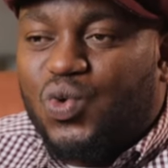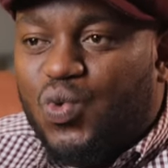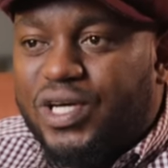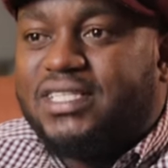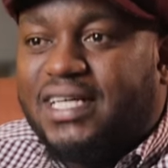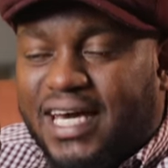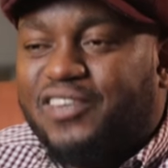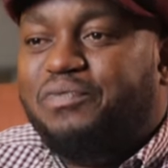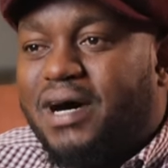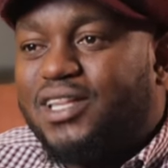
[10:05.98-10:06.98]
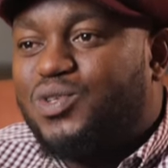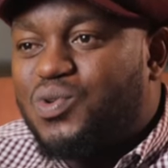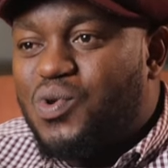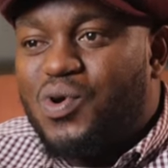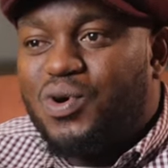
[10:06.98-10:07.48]
which gave birth
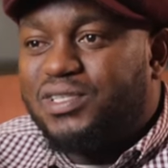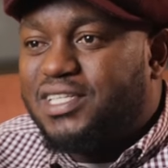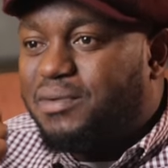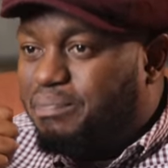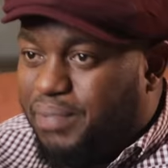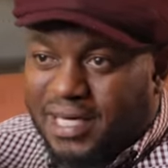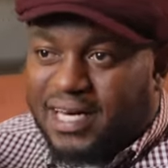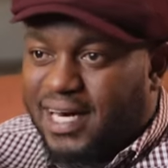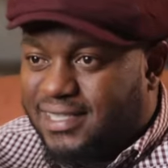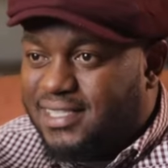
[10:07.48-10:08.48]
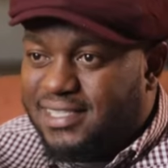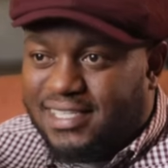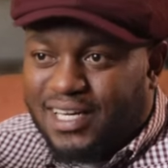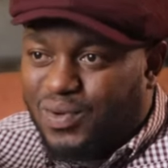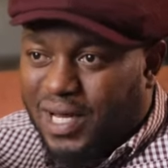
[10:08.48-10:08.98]
to all the big cats in
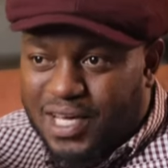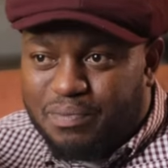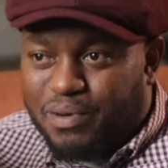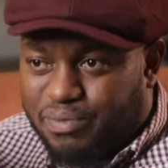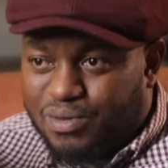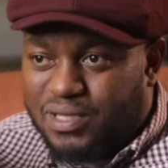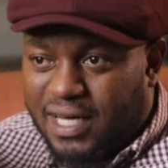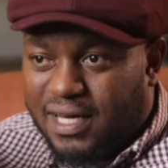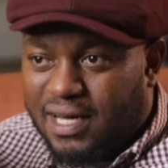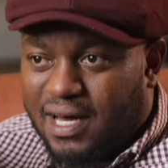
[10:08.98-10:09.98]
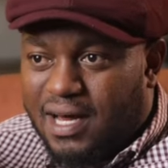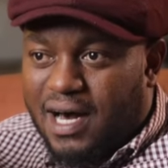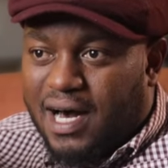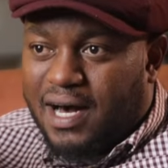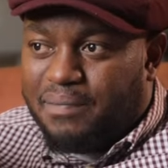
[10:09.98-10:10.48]
secular hip hop today.
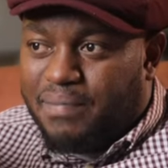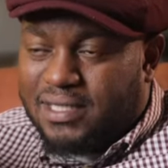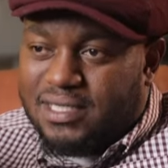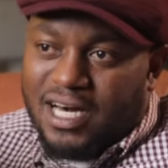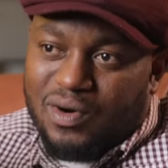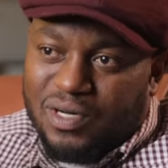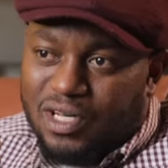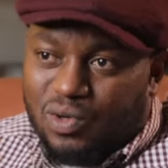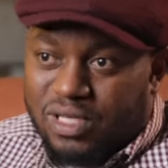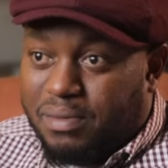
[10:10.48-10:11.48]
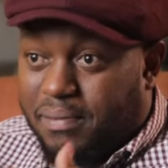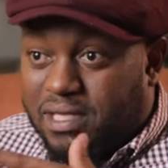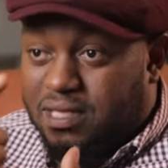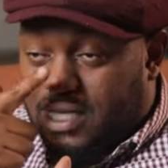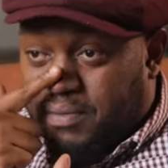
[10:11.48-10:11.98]
But now, because I remember
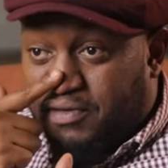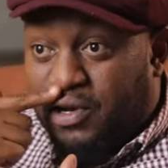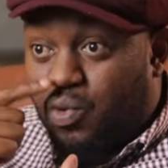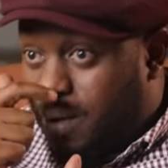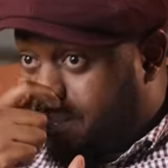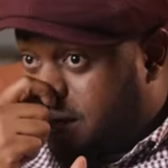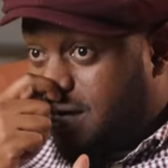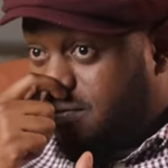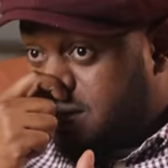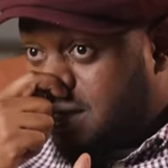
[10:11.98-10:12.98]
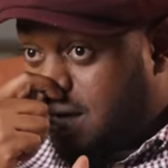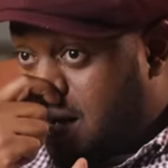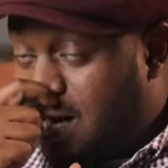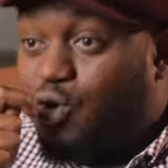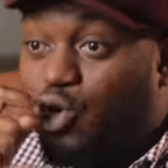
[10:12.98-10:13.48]
there's a time even Wapi gave us
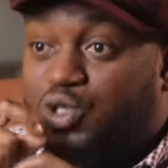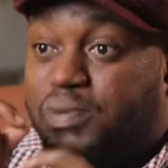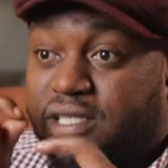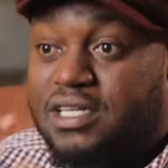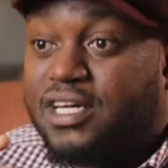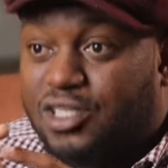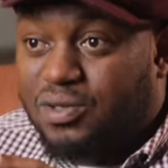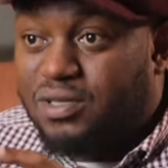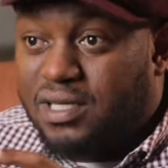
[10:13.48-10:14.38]
a gospel section.